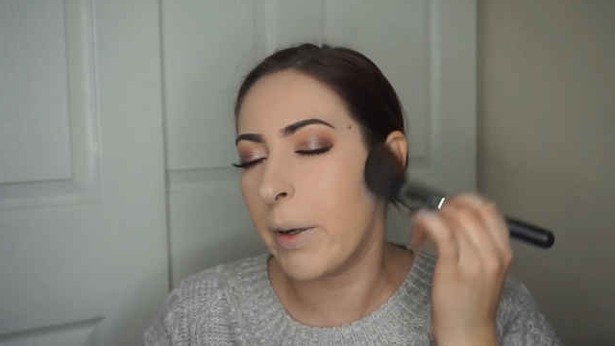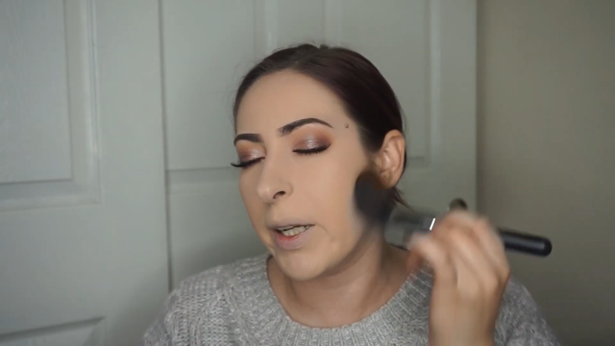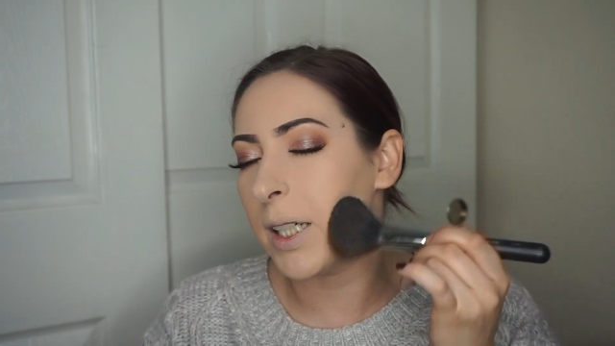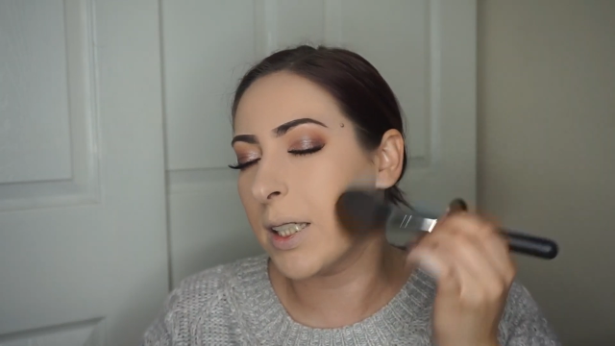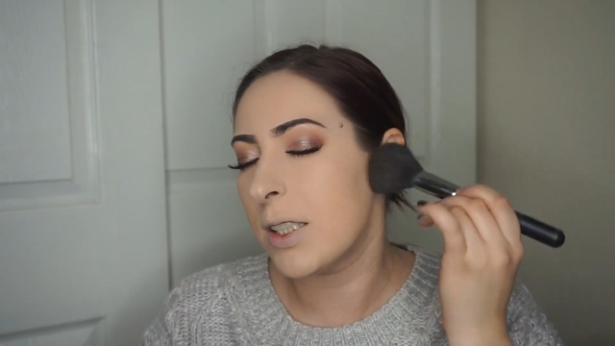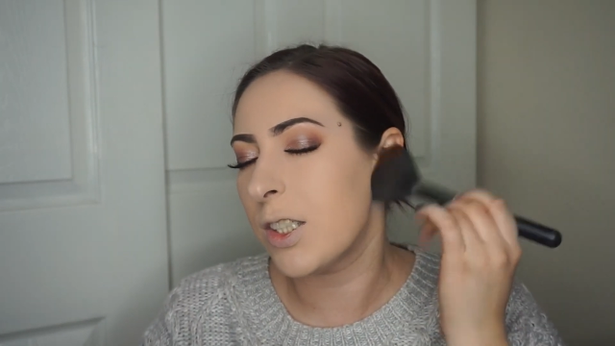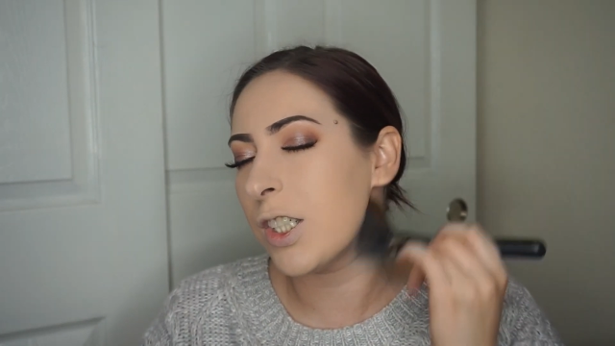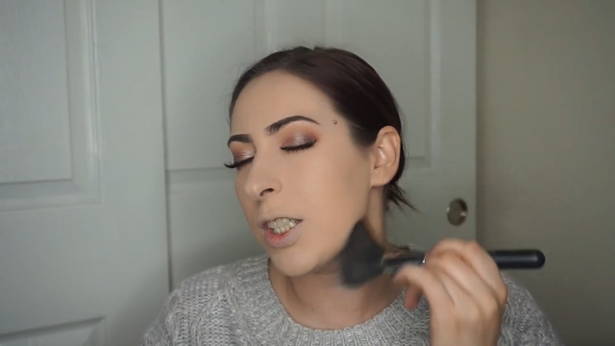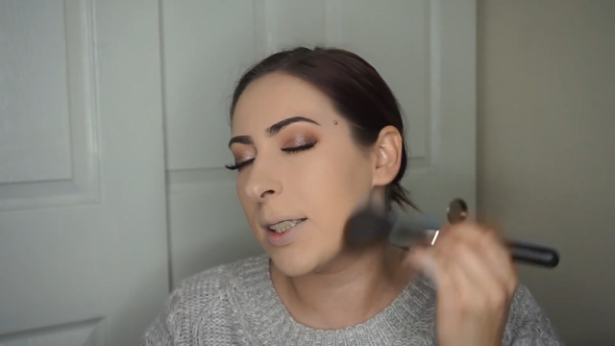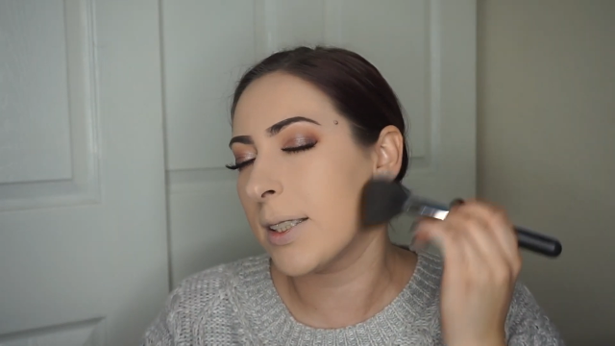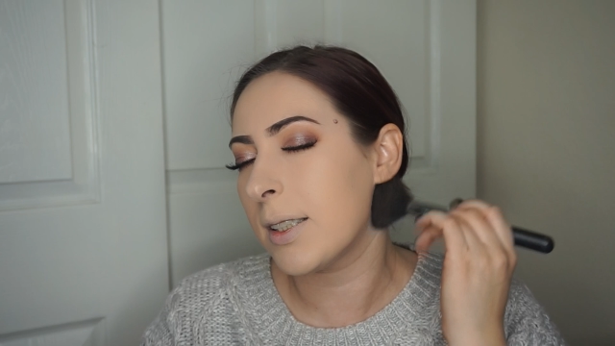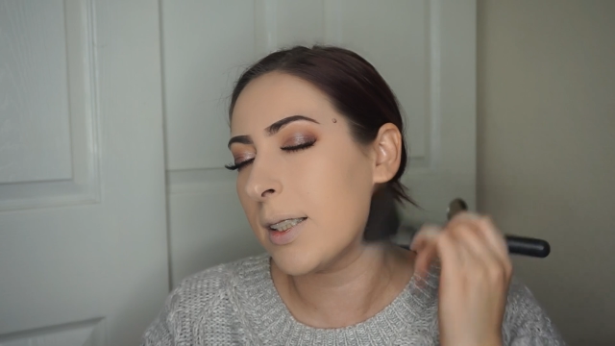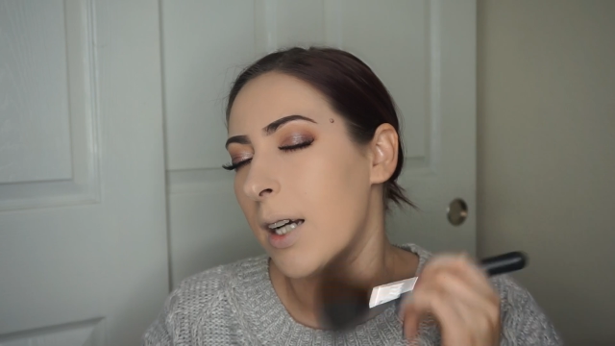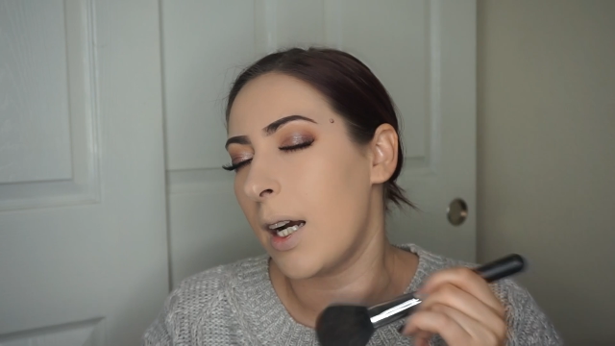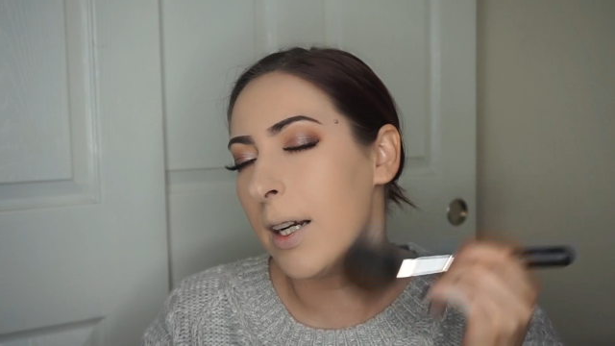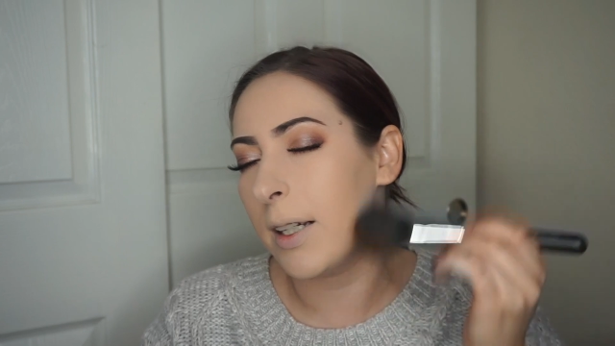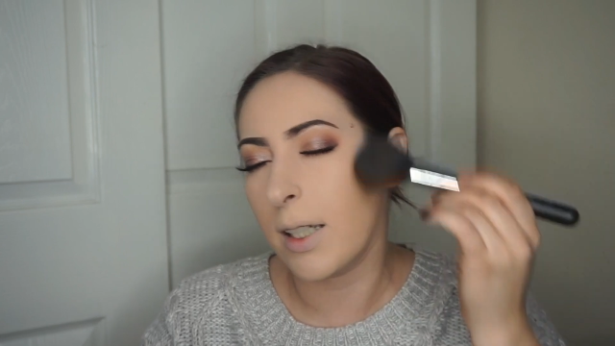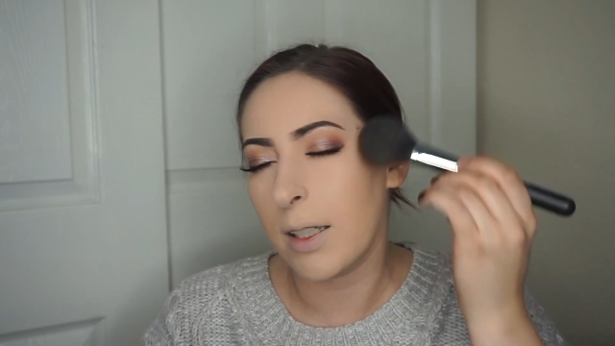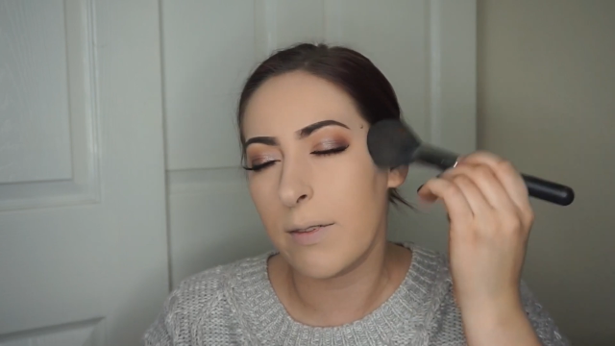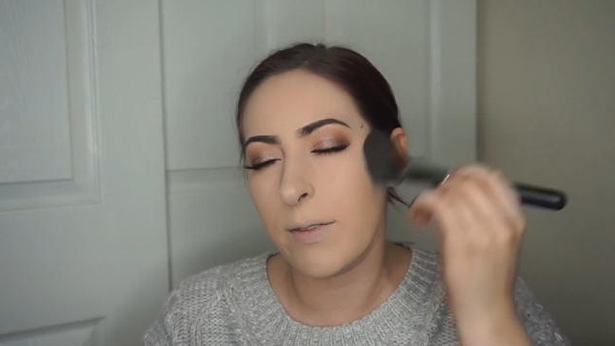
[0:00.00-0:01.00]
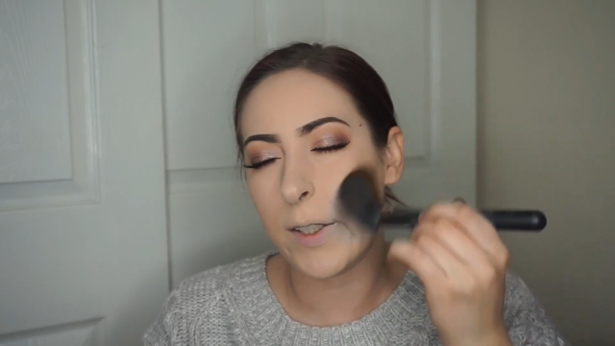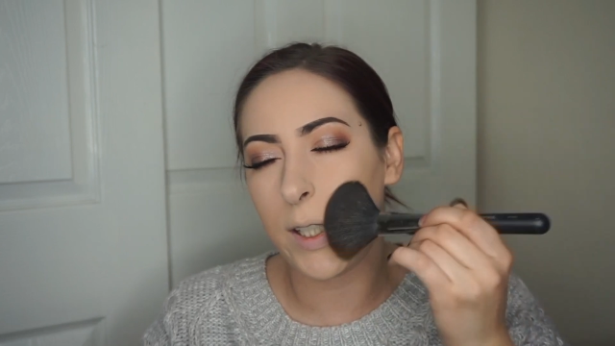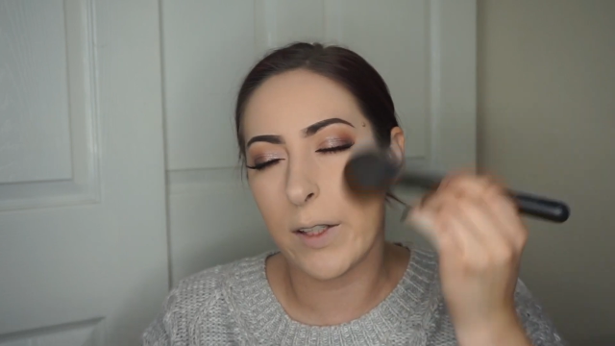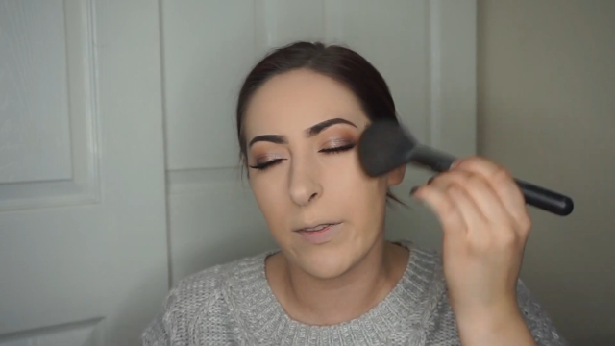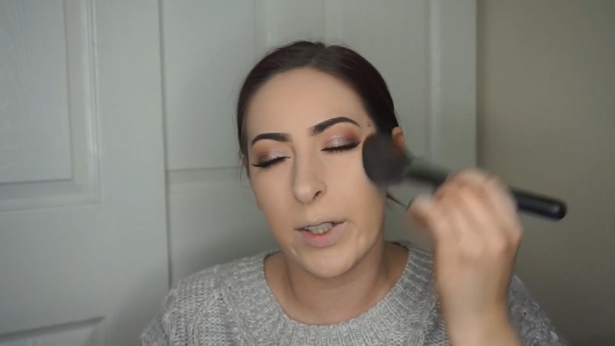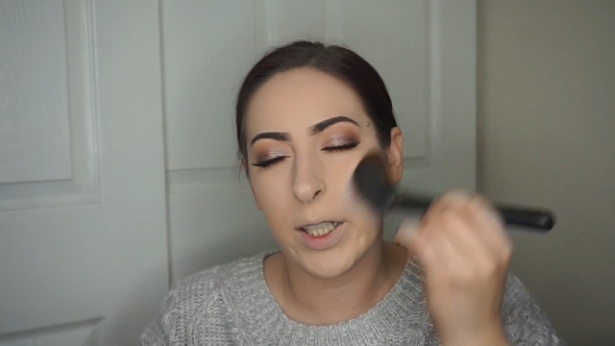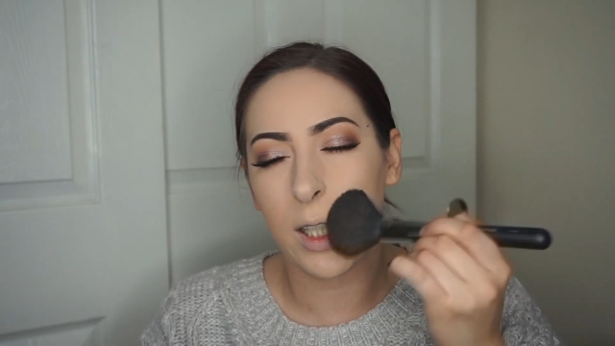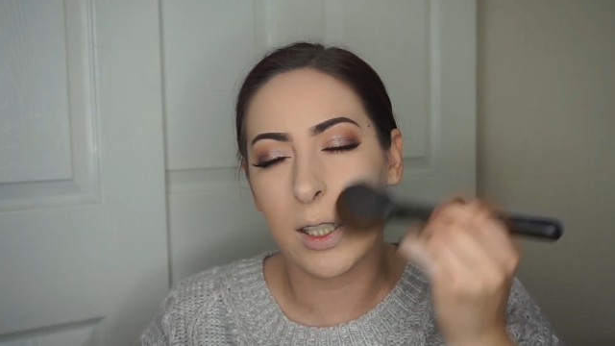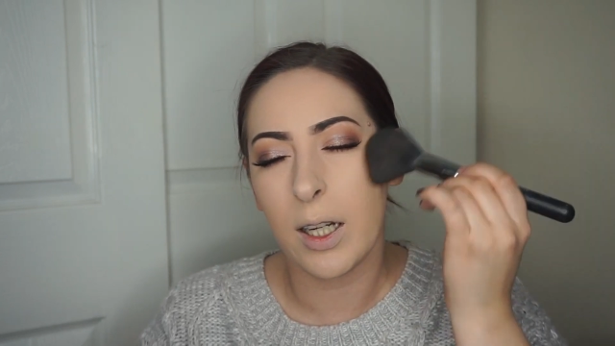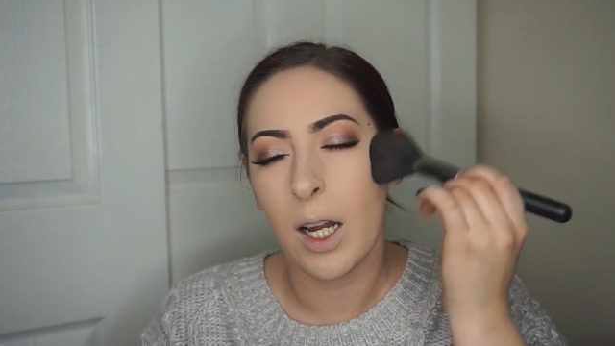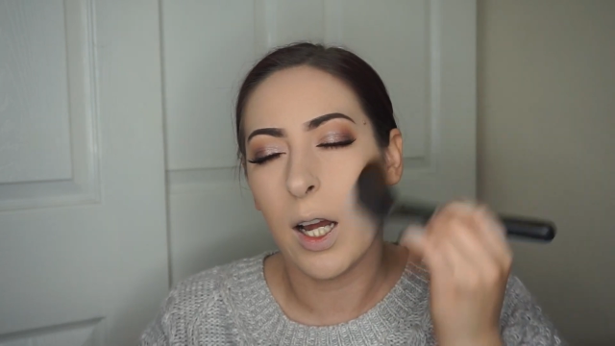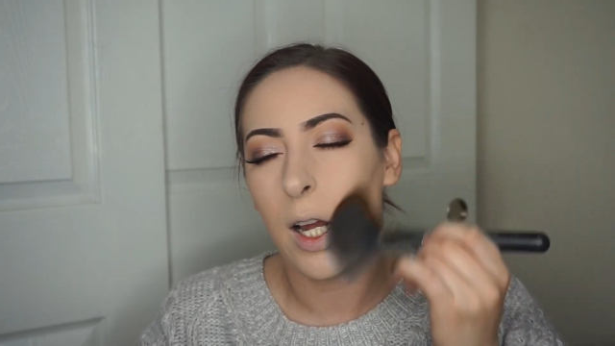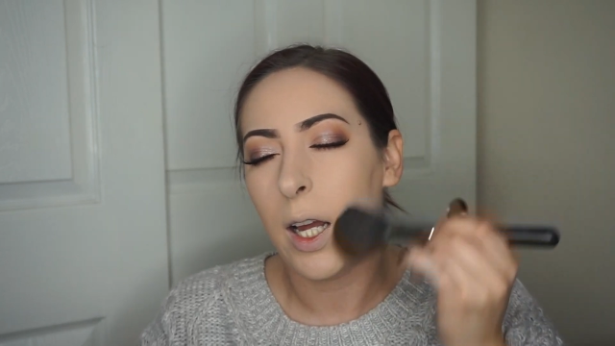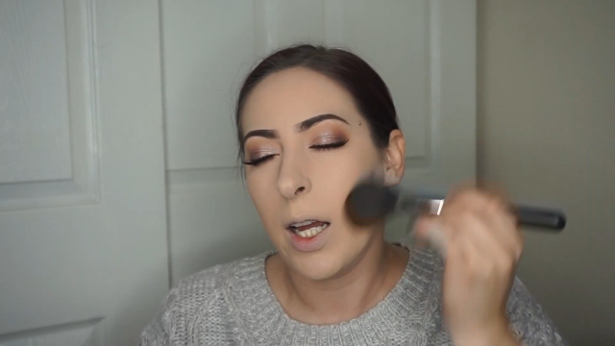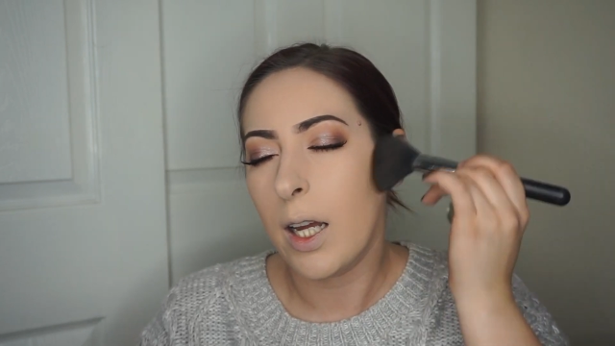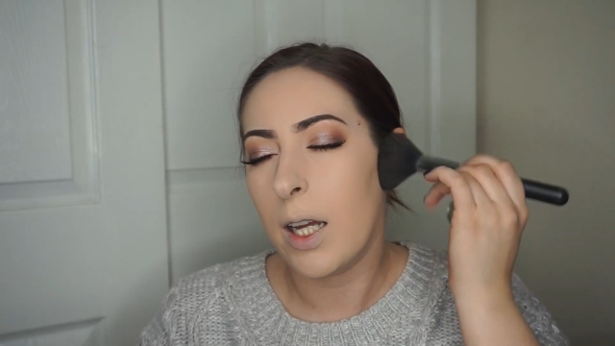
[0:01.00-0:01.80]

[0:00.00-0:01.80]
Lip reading: but it's just kind of giving it